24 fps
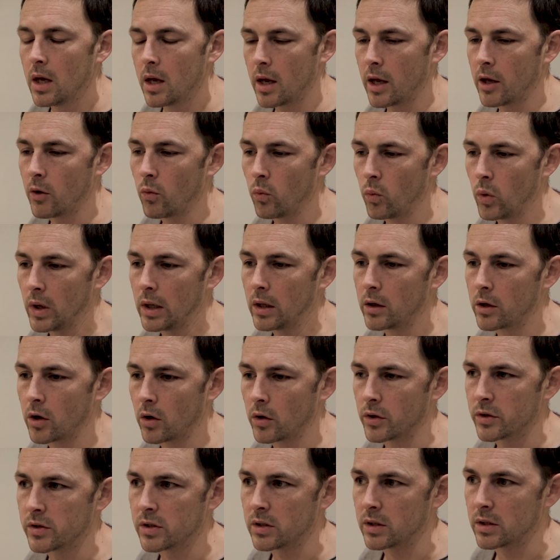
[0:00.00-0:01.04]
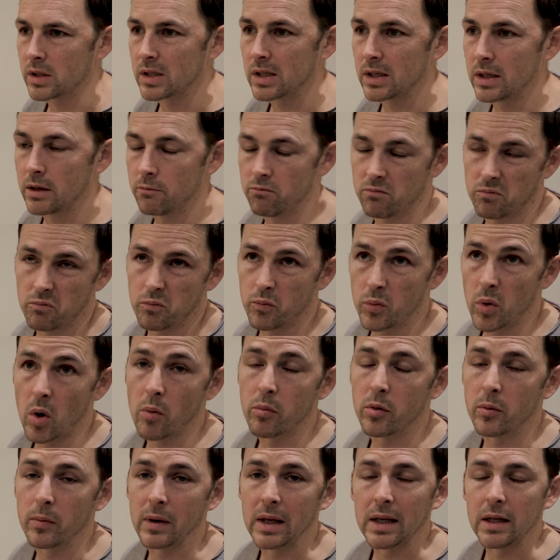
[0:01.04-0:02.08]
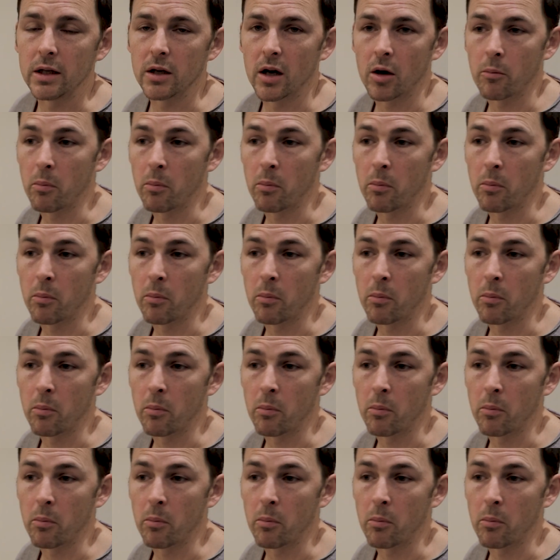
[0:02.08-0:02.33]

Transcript: it will cost us probably